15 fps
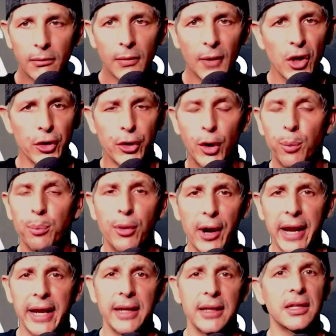your
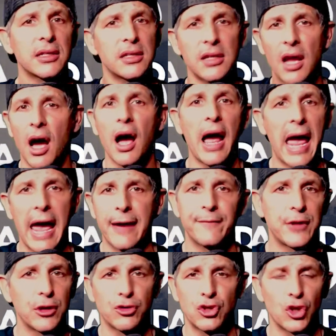brain does not have
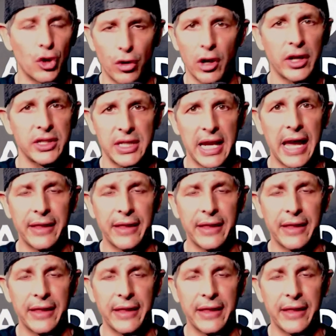those neurons yet.